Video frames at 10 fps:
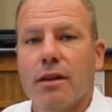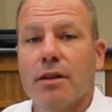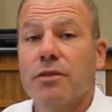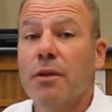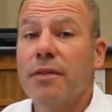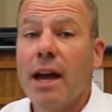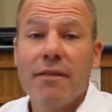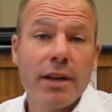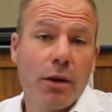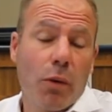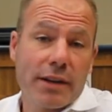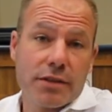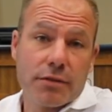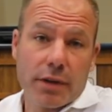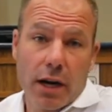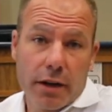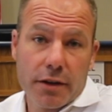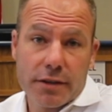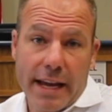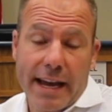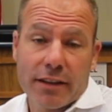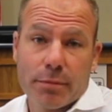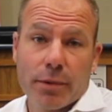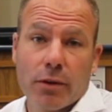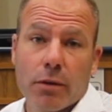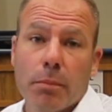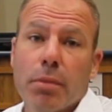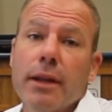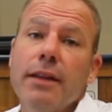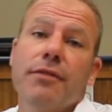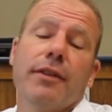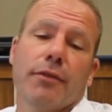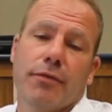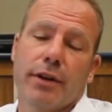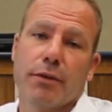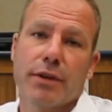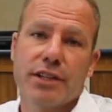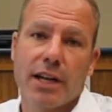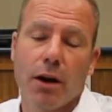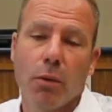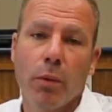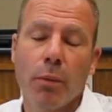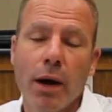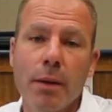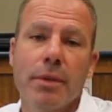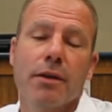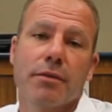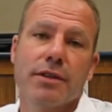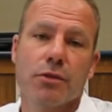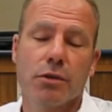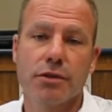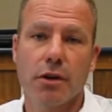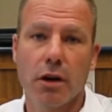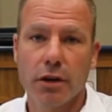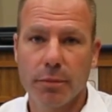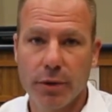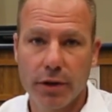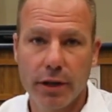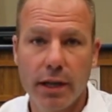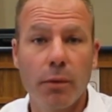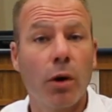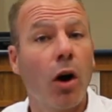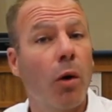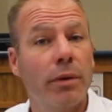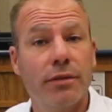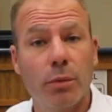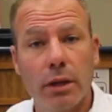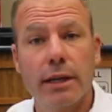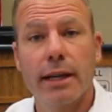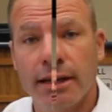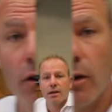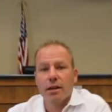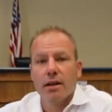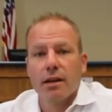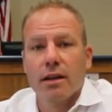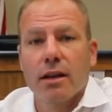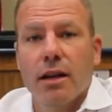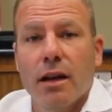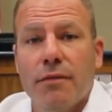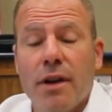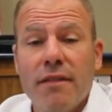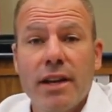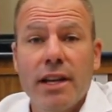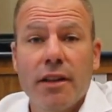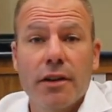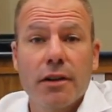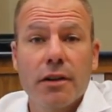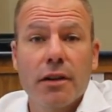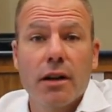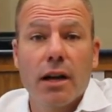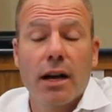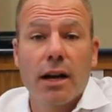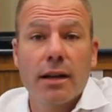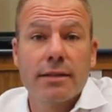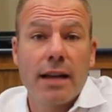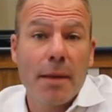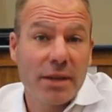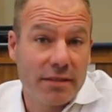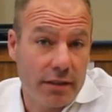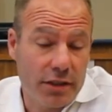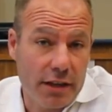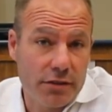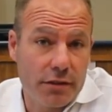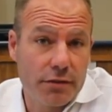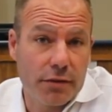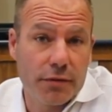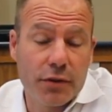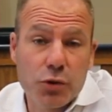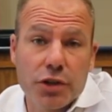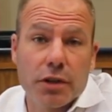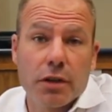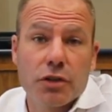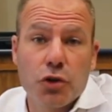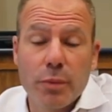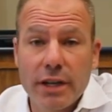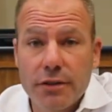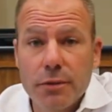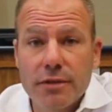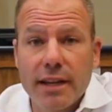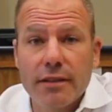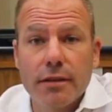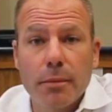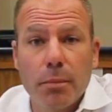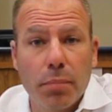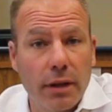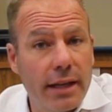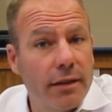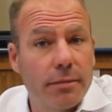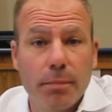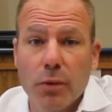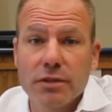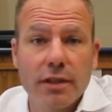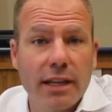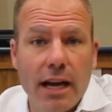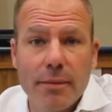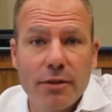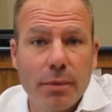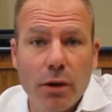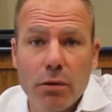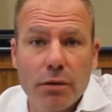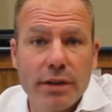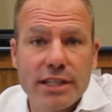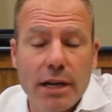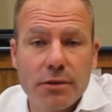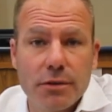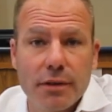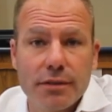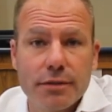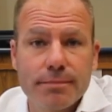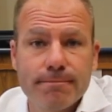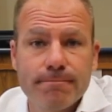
So if you have any questions regarding your tax bill, please feel free to reach out. We want to be a resource to our community, and we're always willing to help. If you have any other uh, topic suggestions for future Two Minute Tuesdays, please post in the comments below or reach out to us.